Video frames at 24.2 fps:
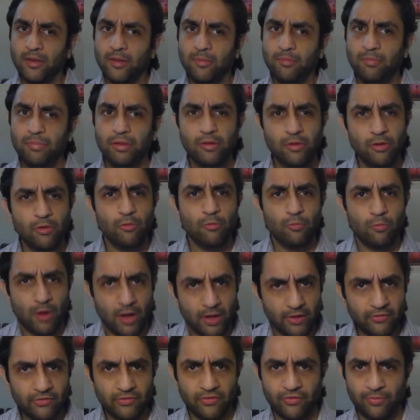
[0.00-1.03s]
Pluto
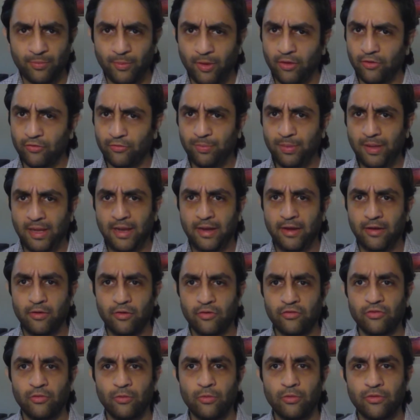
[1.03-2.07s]
was the smallest planet in
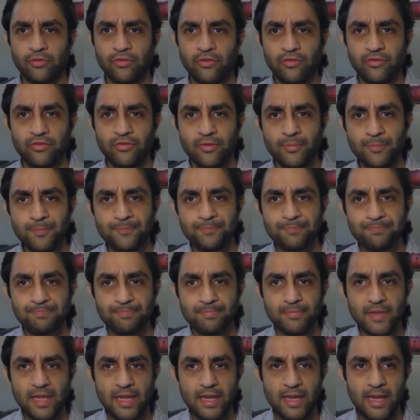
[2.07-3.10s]
our solar system
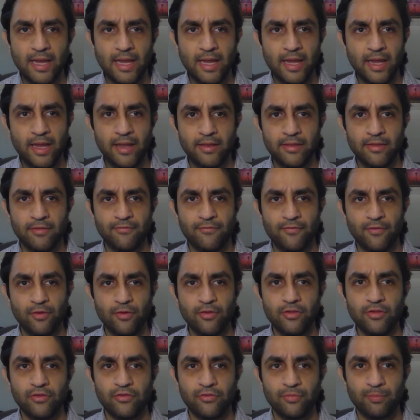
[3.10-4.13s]
and the
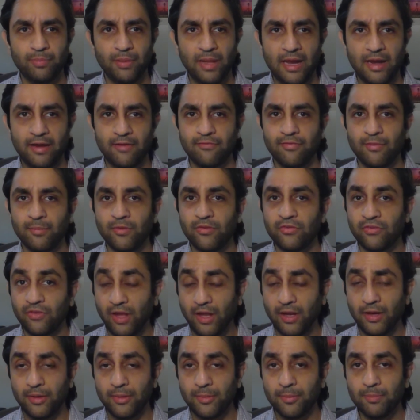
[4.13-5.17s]
furthest planet from the
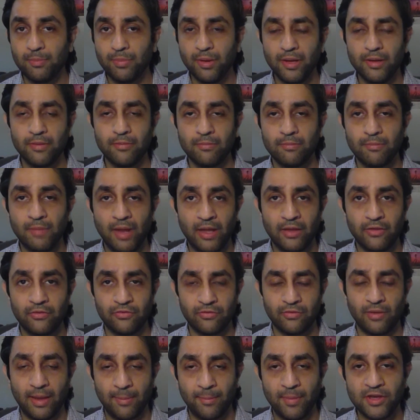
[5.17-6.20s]
sun, but
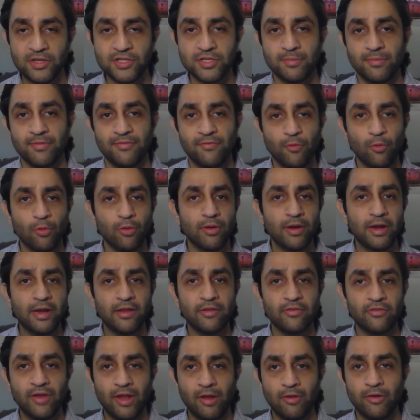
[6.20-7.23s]
as I mentioned before, it
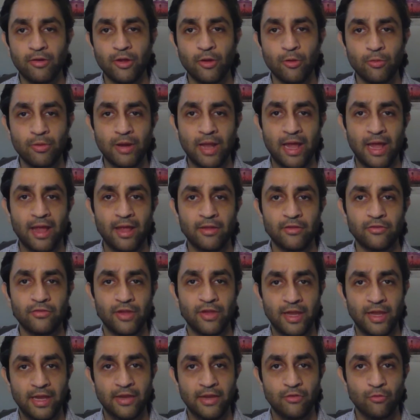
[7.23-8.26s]
is now known as
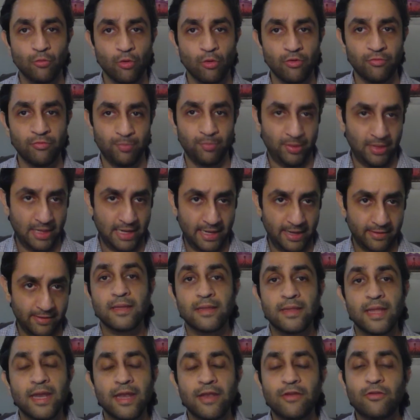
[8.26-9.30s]
a dwarf
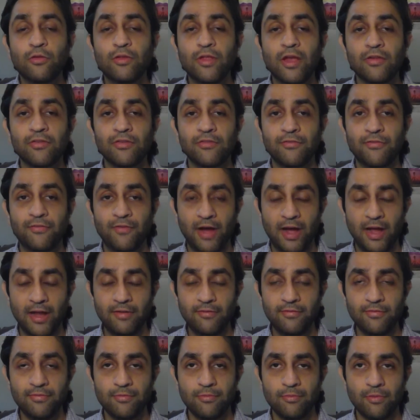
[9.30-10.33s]
planet. Then in
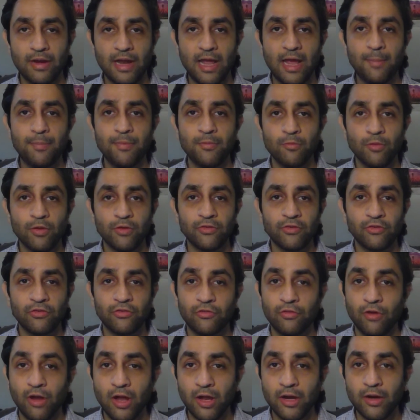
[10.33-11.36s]
2005, what happened was
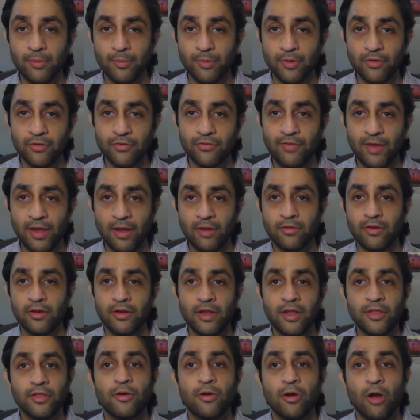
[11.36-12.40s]
astronomers found
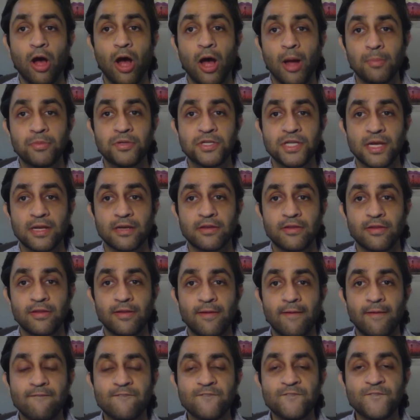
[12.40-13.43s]
another object
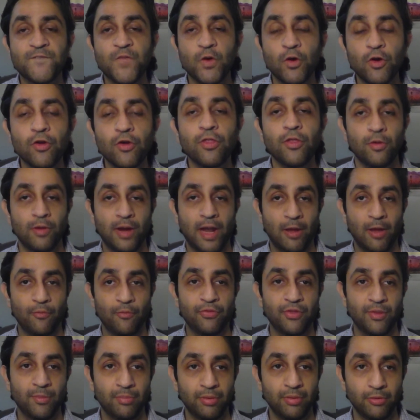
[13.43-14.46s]
further
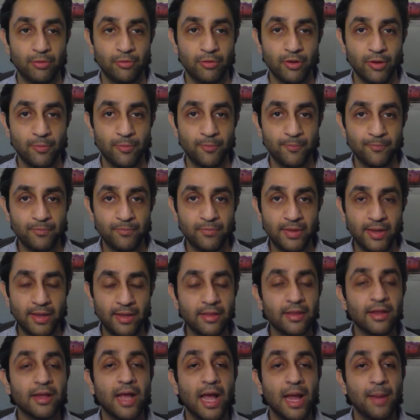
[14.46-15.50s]
out than Pluto
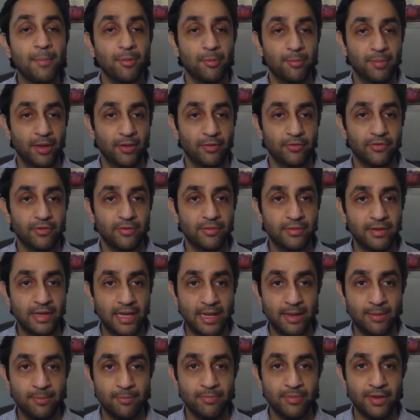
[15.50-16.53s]
in the Kuiper Belt
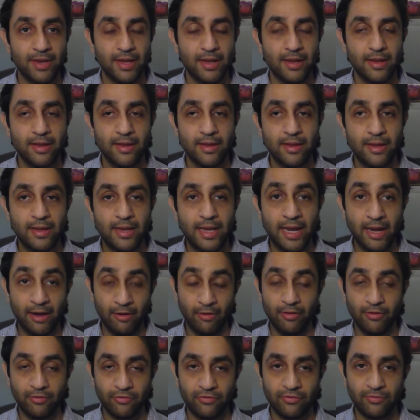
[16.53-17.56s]
named
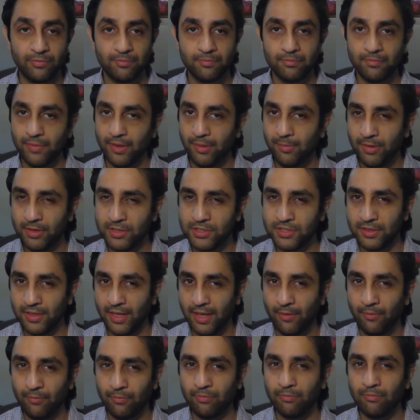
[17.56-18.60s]
Eris. I mentioned
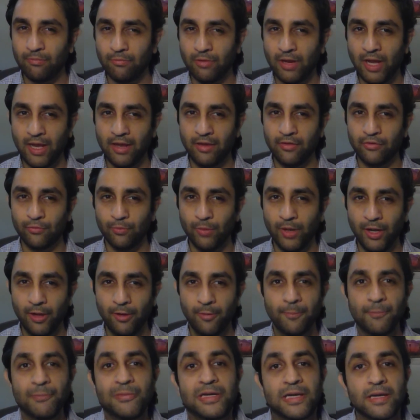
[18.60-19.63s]
that guy as
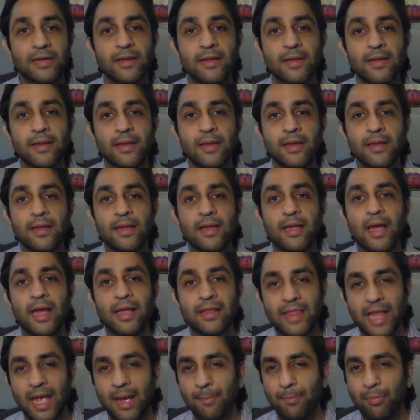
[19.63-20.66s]
well.
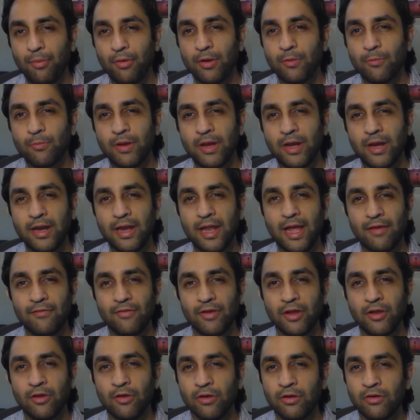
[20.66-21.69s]
At that point, we didn't have
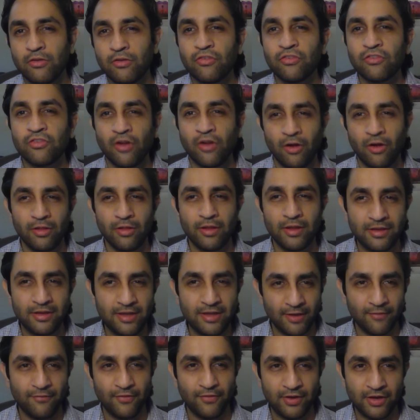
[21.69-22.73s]
a good solid
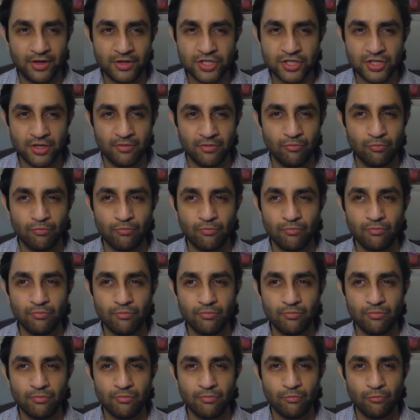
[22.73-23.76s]
definition of
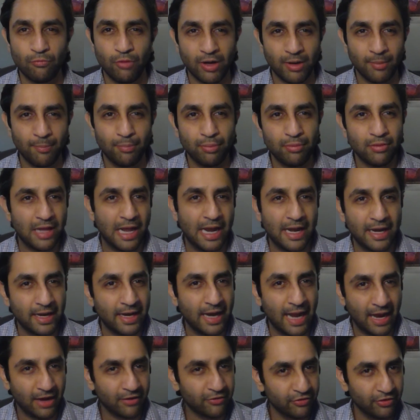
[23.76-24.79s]
what a
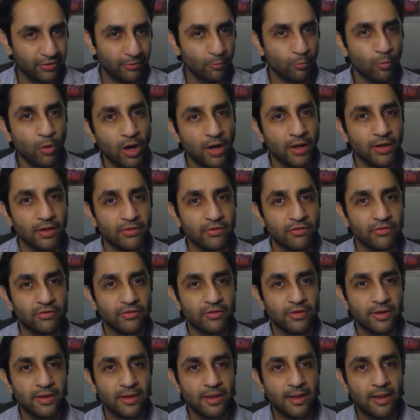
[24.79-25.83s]
planet actually
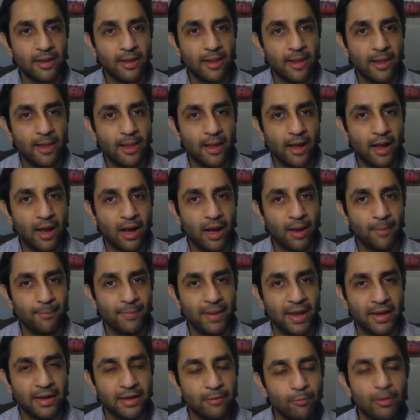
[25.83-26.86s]
was.
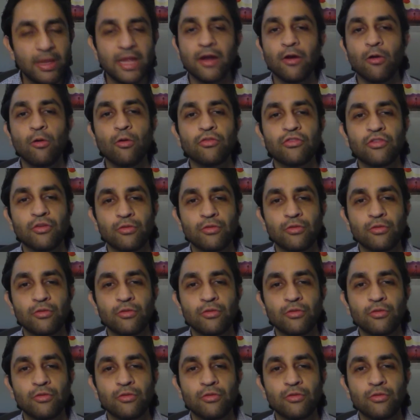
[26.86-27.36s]
And we had also